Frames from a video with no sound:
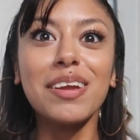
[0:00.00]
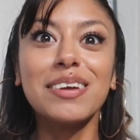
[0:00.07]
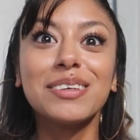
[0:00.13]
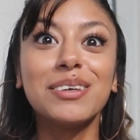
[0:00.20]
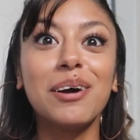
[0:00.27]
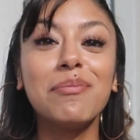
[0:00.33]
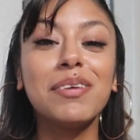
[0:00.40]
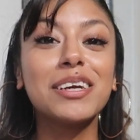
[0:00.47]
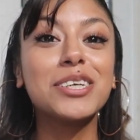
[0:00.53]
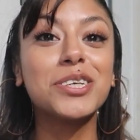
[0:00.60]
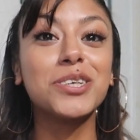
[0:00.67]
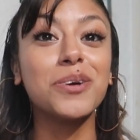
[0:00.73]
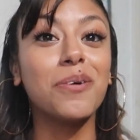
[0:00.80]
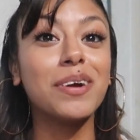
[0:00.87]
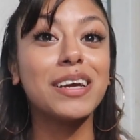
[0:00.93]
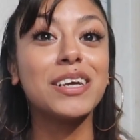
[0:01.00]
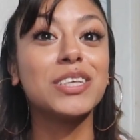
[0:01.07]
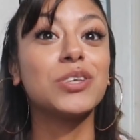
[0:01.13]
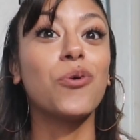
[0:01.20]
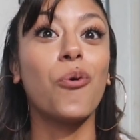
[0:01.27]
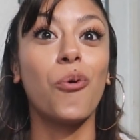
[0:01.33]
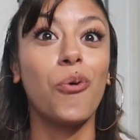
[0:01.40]
So I'm like showing
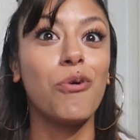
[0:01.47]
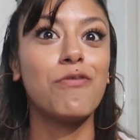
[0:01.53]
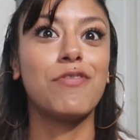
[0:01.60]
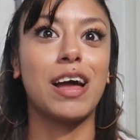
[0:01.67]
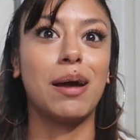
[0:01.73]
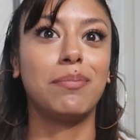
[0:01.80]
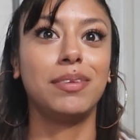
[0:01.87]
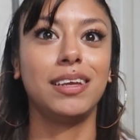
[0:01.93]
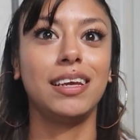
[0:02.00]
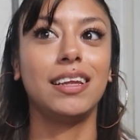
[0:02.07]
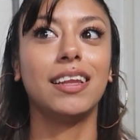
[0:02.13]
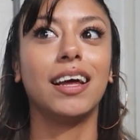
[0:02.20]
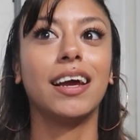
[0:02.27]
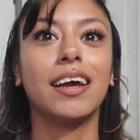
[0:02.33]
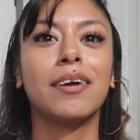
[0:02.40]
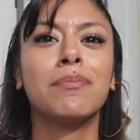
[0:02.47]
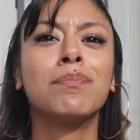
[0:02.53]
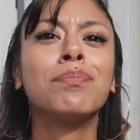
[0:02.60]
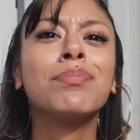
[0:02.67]
his whole family like